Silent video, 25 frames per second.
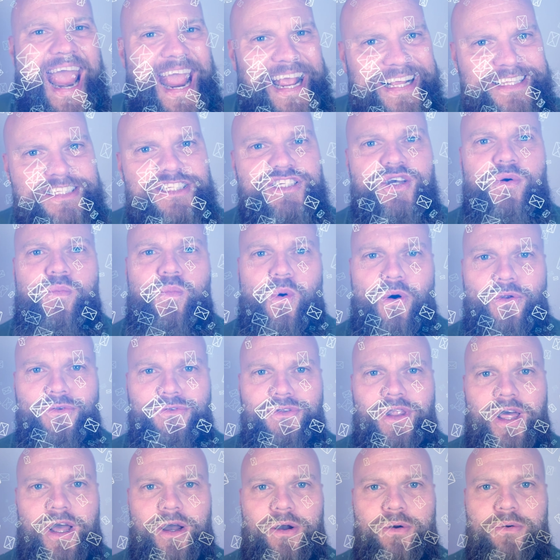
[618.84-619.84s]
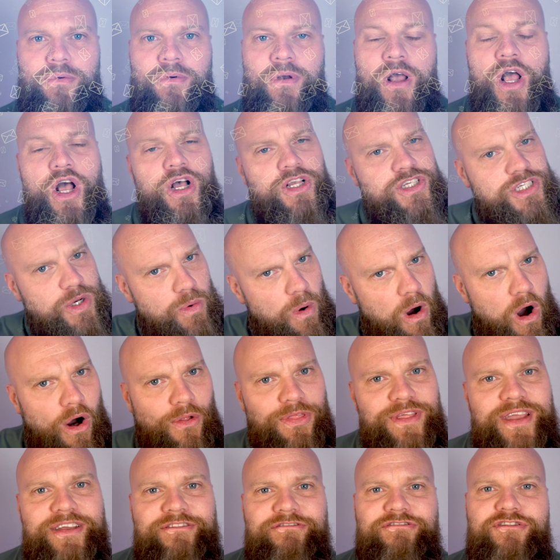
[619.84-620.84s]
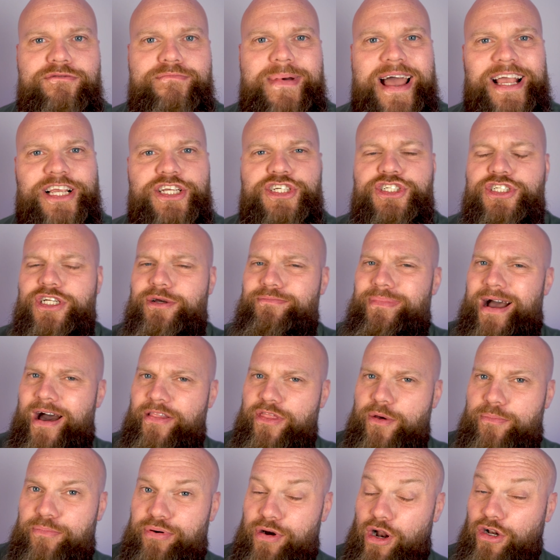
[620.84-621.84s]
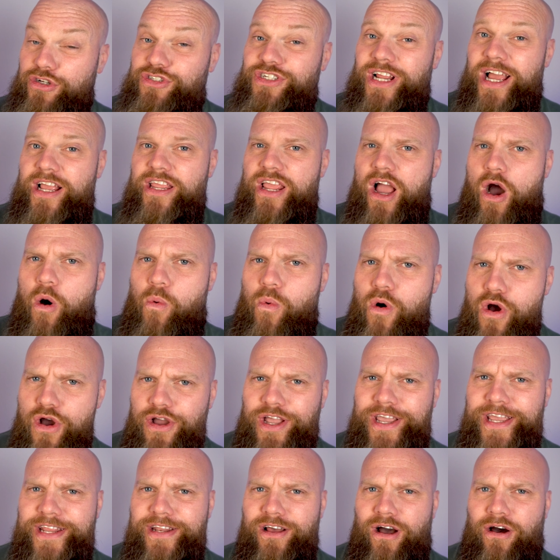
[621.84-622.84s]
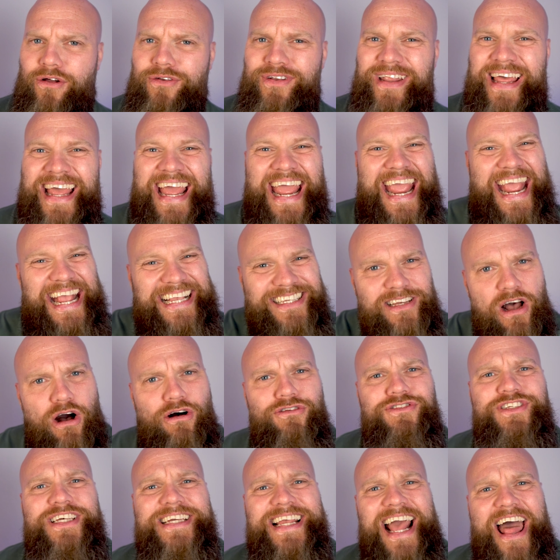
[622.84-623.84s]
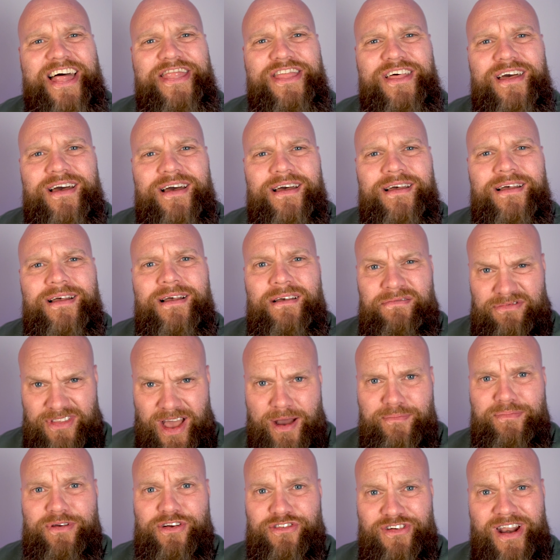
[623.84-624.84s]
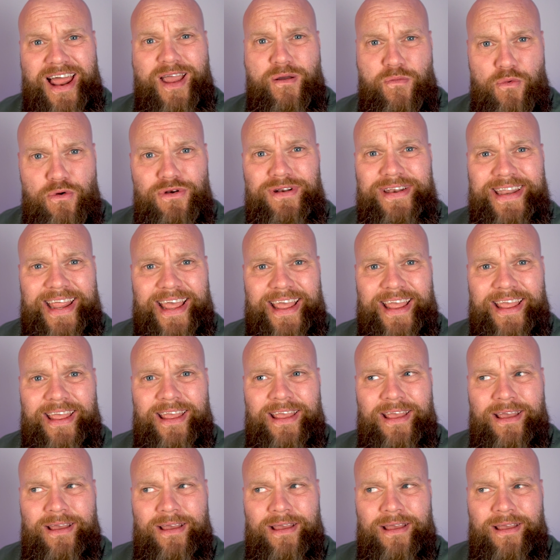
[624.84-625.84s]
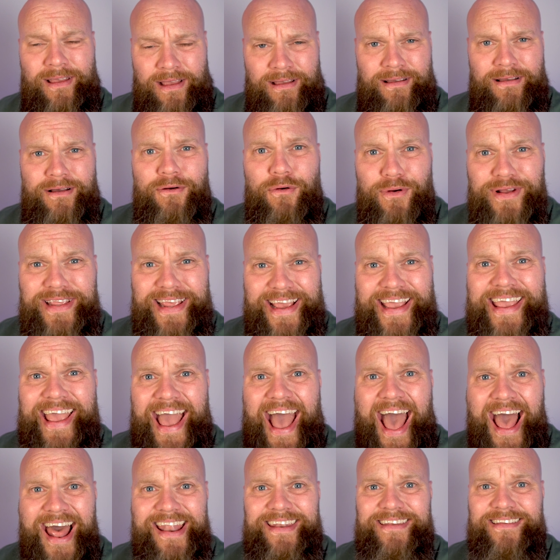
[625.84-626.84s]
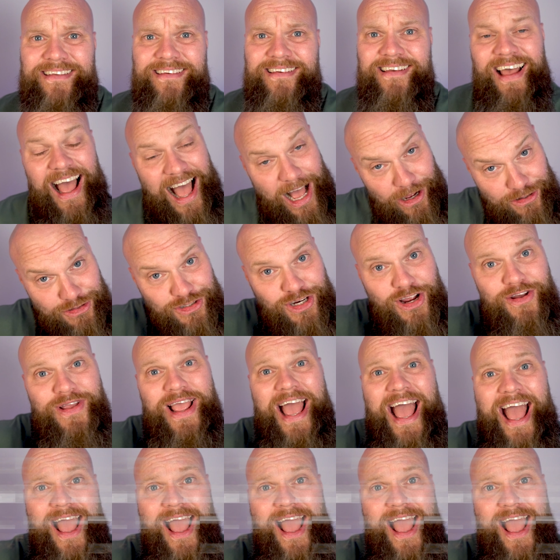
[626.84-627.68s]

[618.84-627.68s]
into OneNote so all the information about the project you're working on is all together? That'd be great, wouldn't it? Well, you can. I'll show you